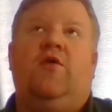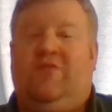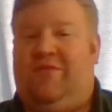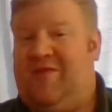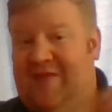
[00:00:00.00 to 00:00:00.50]

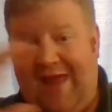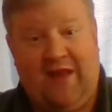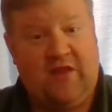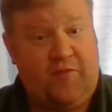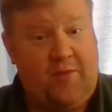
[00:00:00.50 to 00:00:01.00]
The stat
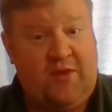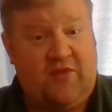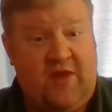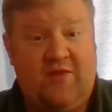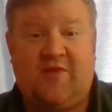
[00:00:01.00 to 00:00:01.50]
lines pretty much
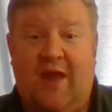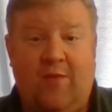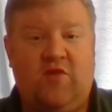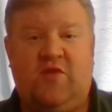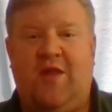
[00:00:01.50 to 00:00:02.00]
stay the same,
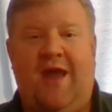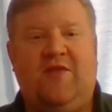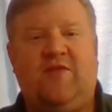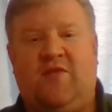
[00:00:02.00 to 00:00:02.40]
which is nice.